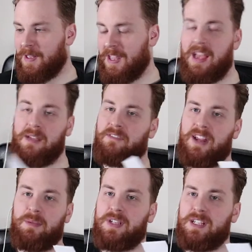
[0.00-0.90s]
Yeah,
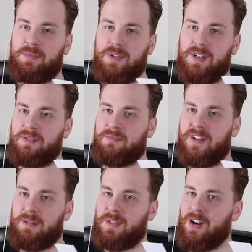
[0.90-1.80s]

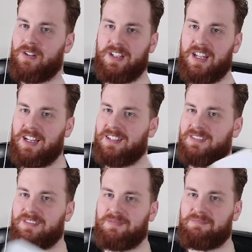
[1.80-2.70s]
family art day.
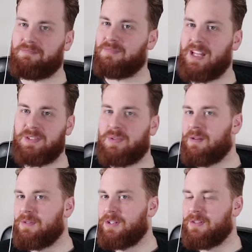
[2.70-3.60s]
That's what I
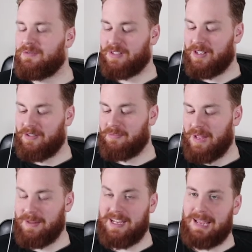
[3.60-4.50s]
would do. You know,
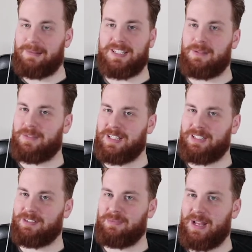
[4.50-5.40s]
maybe name it something a
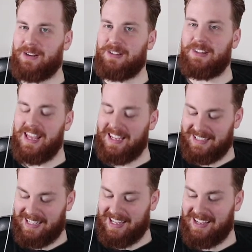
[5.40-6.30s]
little better than that,
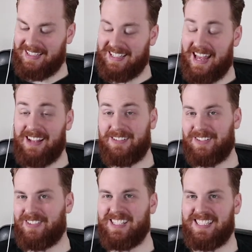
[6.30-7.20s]
because that kind of
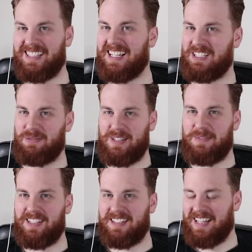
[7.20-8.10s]
sounds really, like,
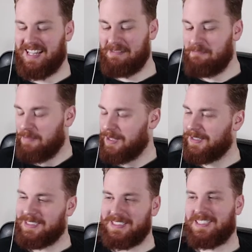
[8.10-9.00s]
dweeby and lame,
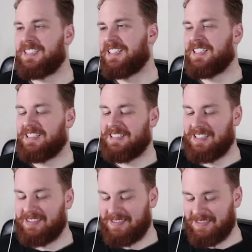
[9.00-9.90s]
but, you
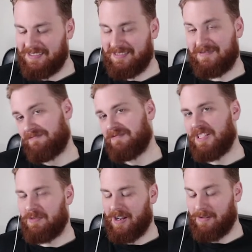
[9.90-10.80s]
know,
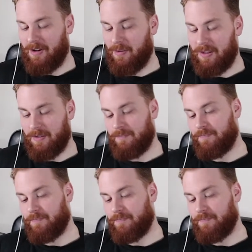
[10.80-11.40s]
that's what I would go with.